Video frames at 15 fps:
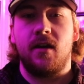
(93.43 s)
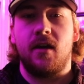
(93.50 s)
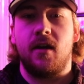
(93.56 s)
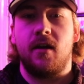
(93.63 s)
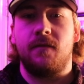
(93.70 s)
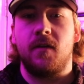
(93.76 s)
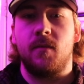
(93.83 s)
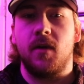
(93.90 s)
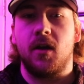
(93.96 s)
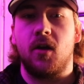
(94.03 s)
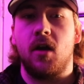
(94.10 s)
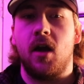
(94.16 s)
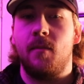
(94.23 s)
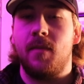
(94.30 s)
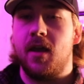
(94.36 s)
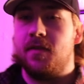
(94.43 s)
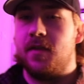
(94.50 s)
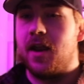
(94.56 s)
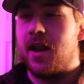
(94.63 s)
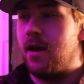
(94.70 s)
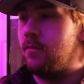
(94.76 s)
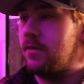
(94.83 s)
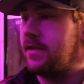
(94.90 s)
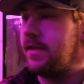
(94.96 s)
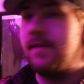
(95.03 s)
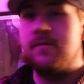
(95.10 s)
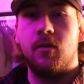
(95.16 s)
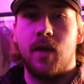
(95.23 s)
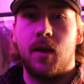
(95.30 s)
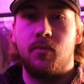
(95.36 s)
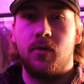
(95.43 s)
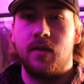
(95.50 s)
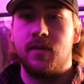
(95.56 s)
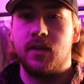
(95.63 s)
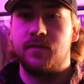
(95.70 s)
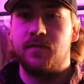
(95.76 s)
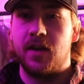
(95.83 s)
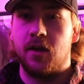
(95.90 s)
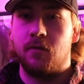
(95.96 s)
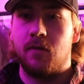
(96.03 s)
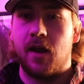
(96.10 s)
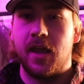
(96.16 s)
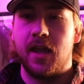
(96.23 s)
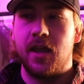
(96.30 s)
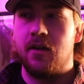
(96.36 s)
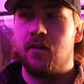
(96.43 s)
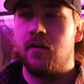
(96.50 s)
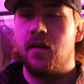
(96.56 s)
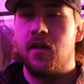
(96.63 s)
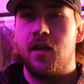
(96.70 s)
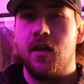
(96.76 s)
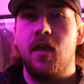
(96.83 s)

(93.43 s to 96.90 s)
from a comment that I received on my previous video right here.